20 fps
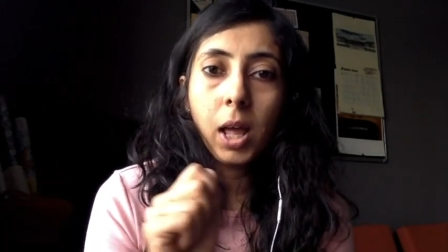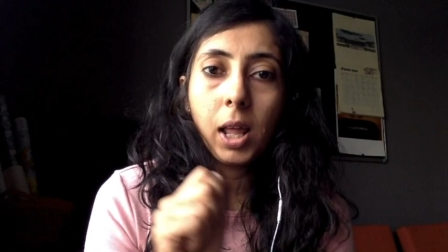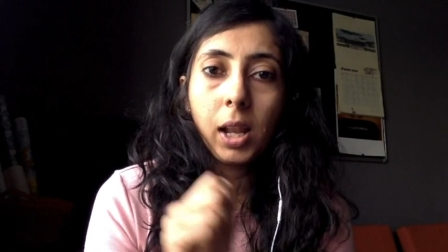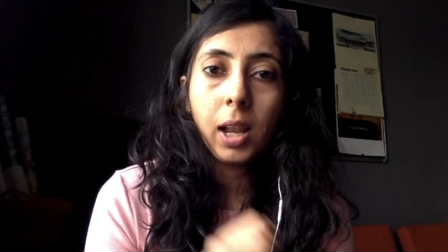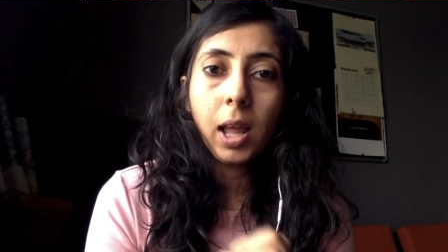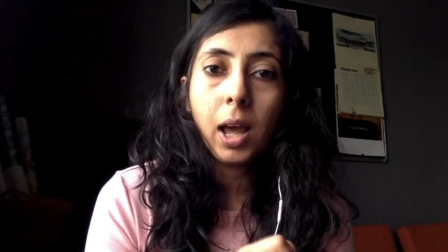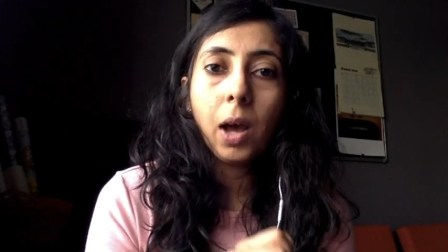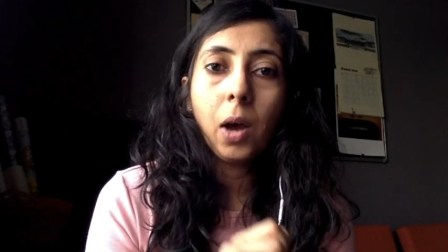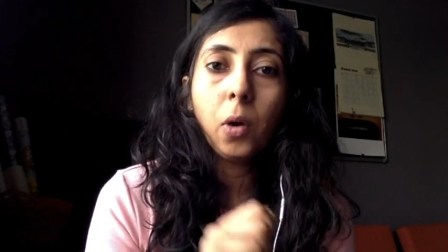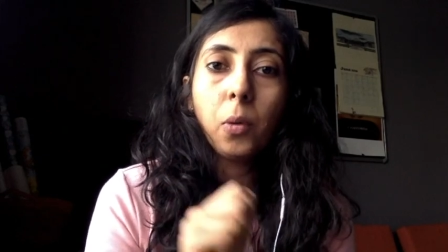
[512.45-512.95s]

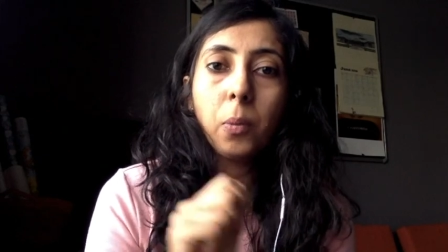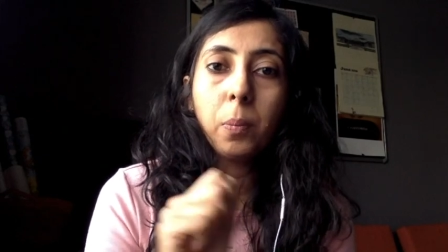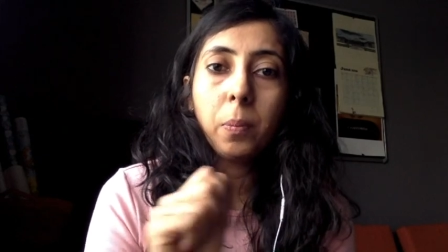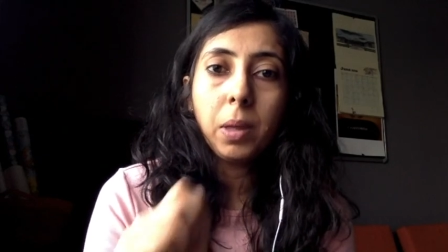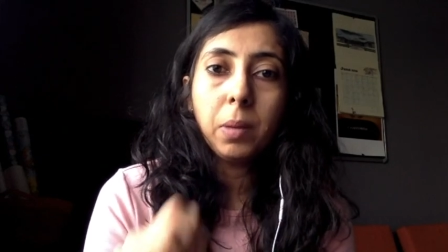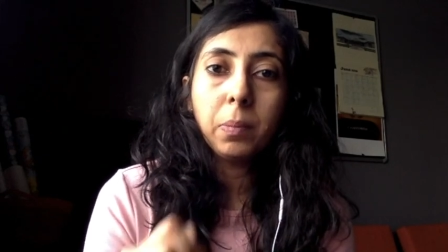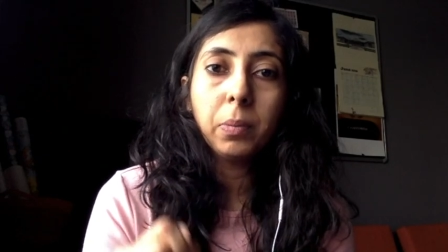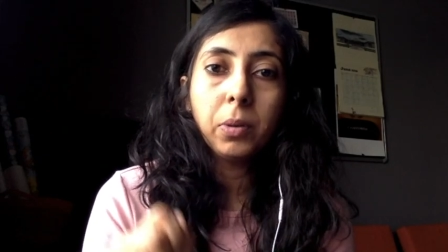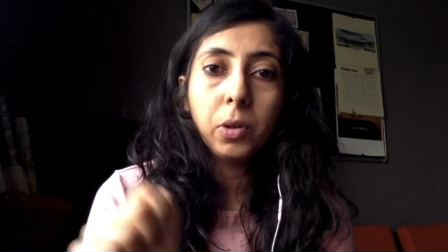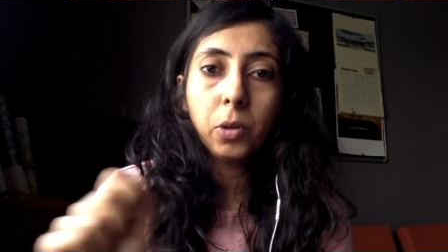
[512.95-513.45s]
allow
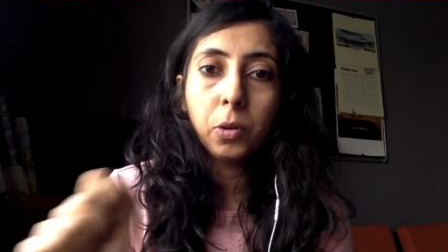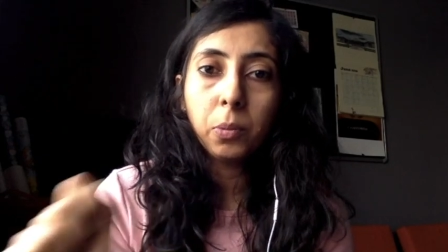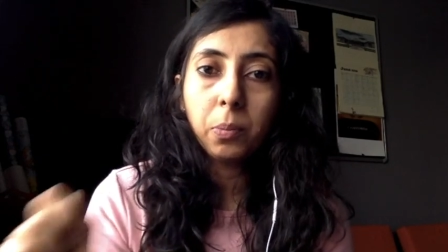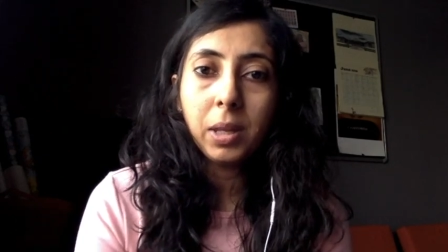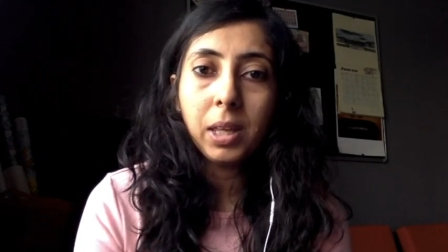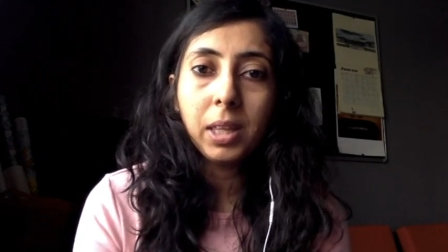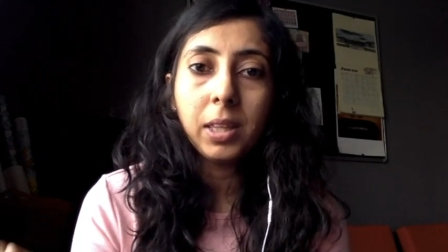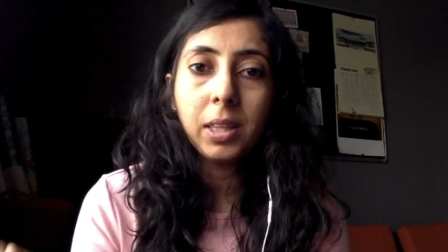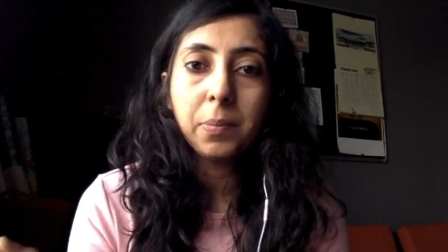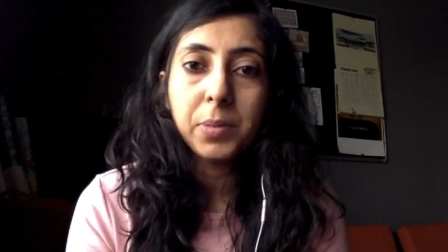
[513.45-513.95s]
people to
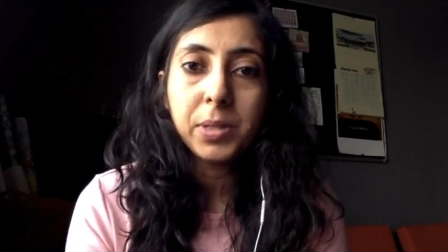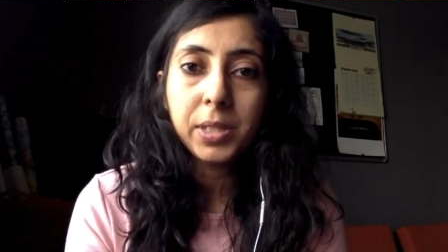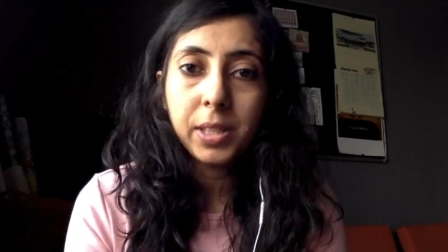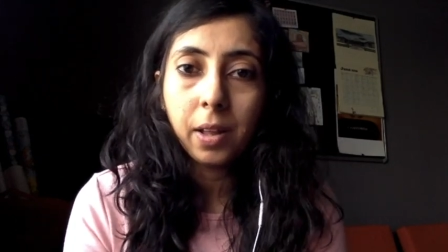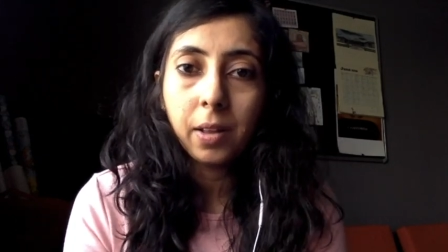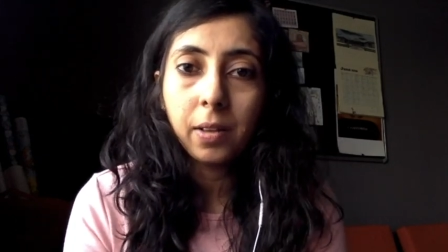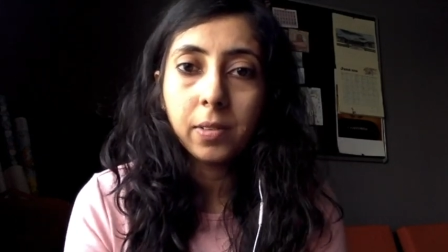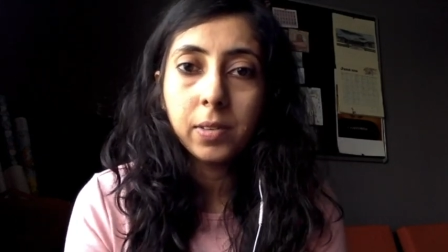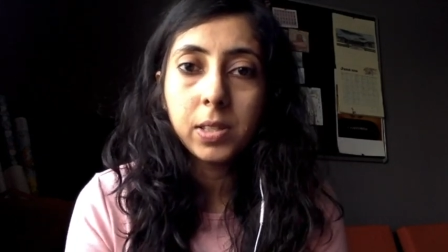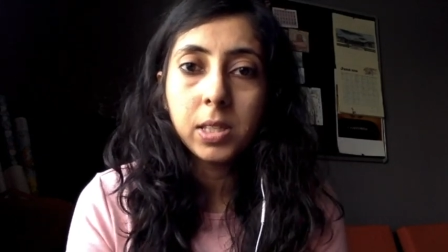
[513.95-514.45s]
be
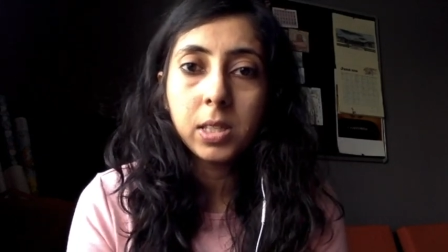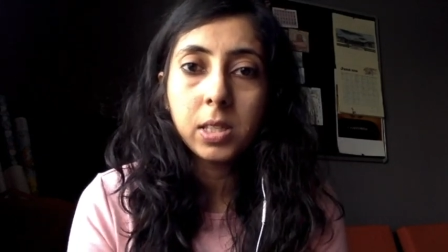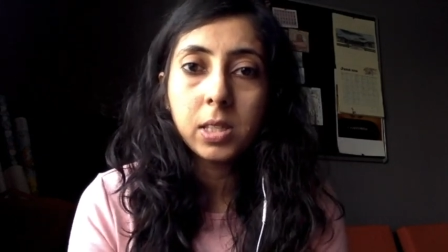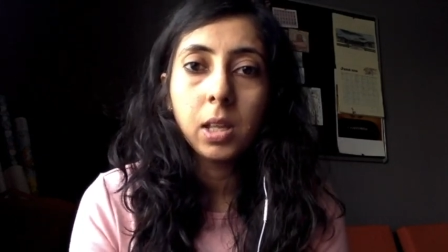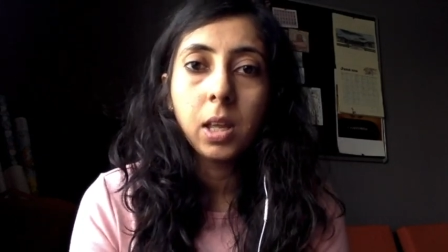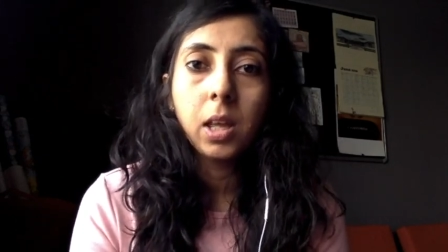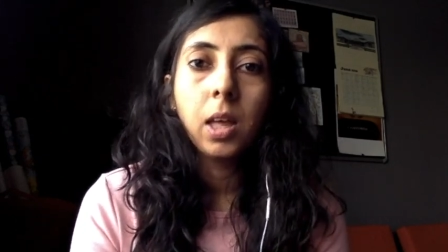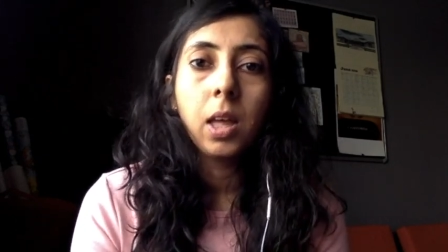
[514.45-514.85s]
themselves.